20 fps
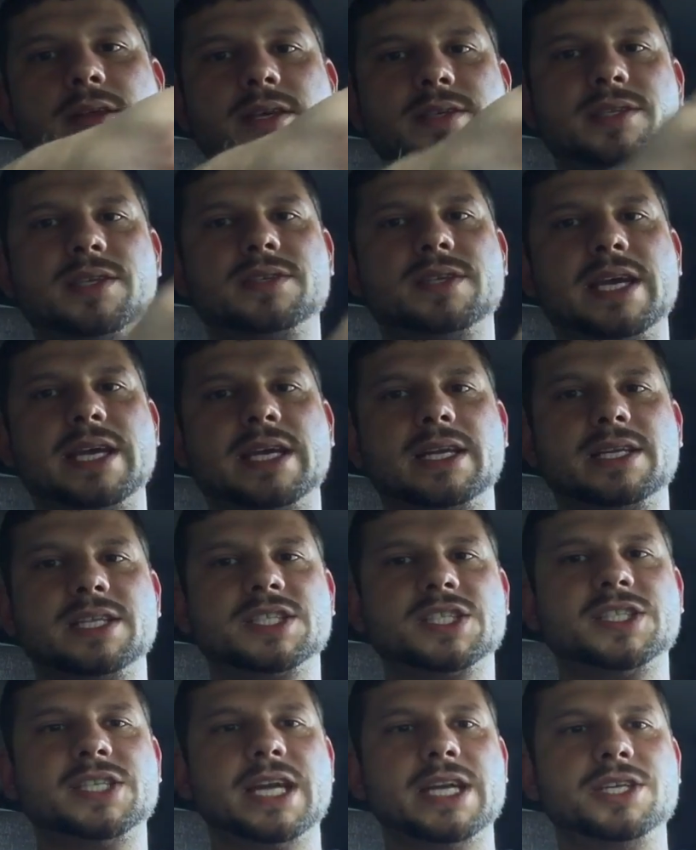This is like an
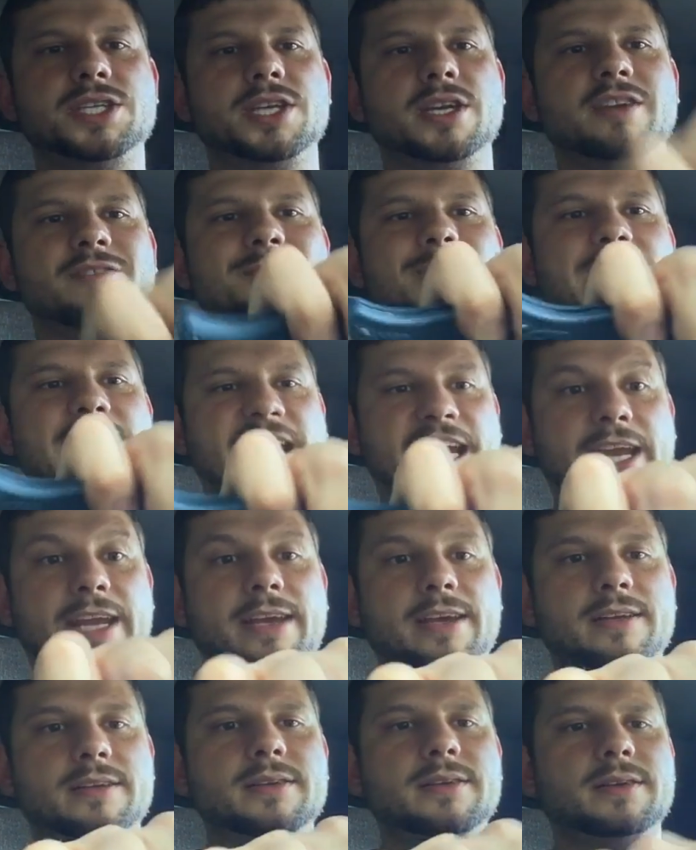extension of my
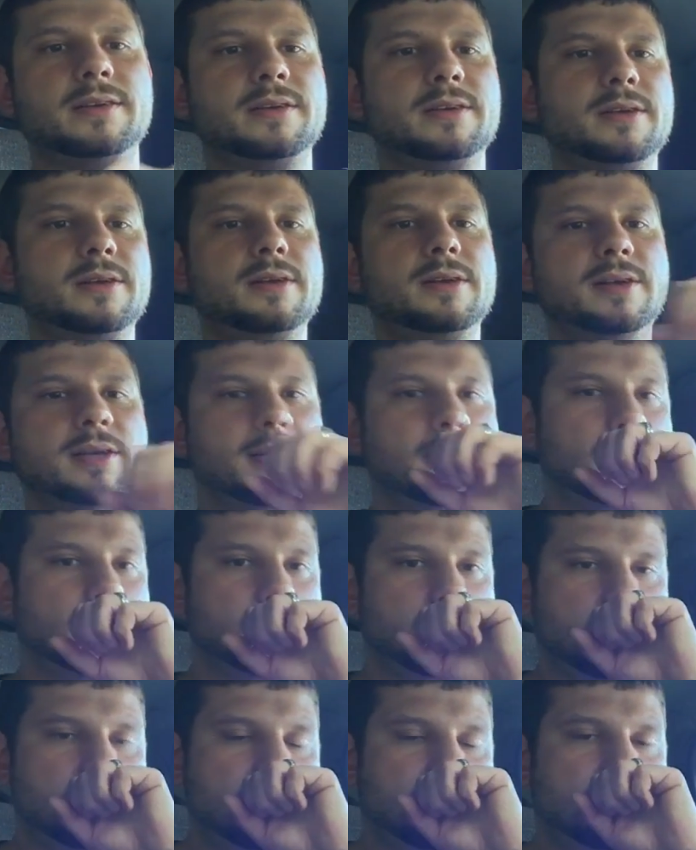hand.
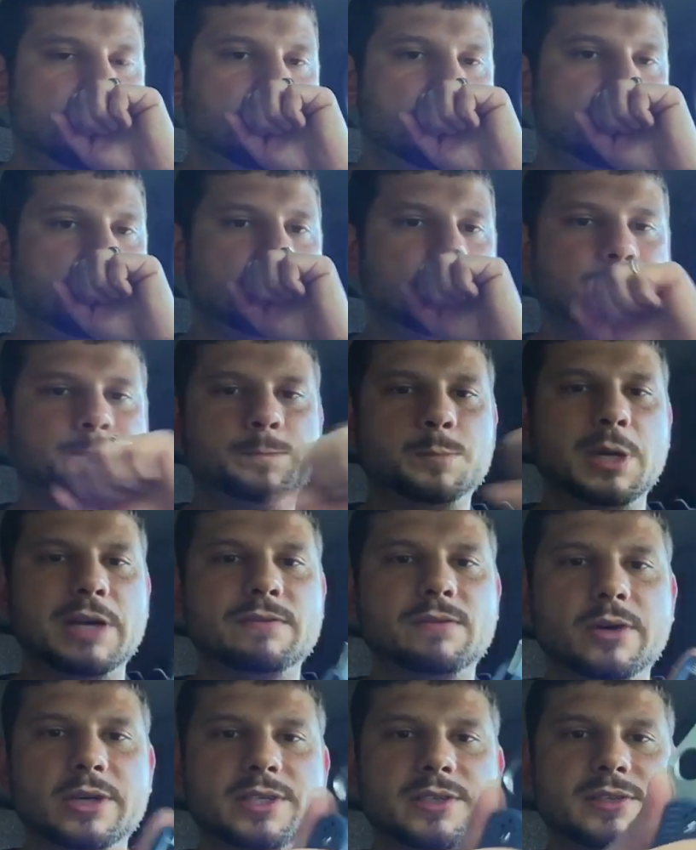My
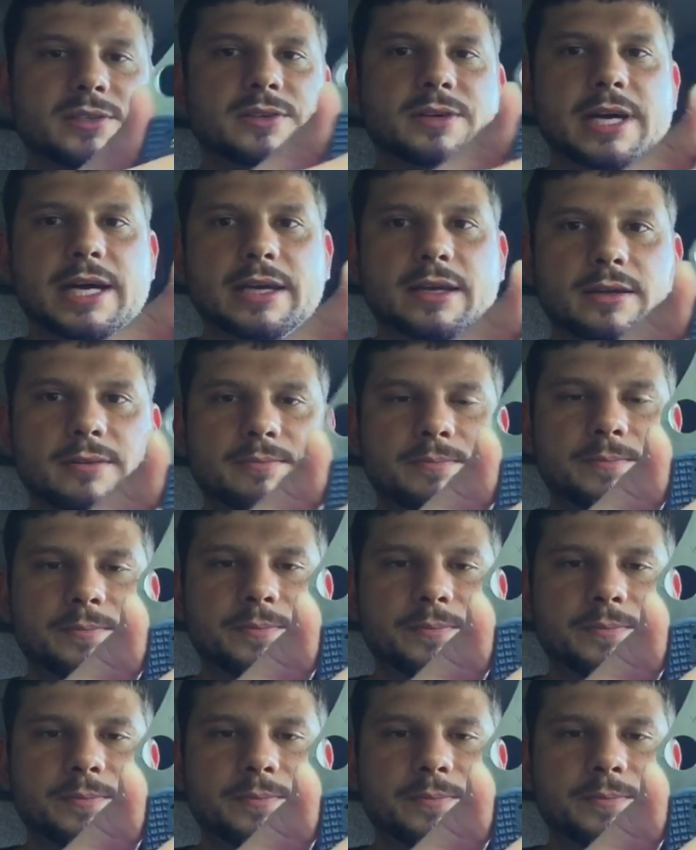voice is cracking.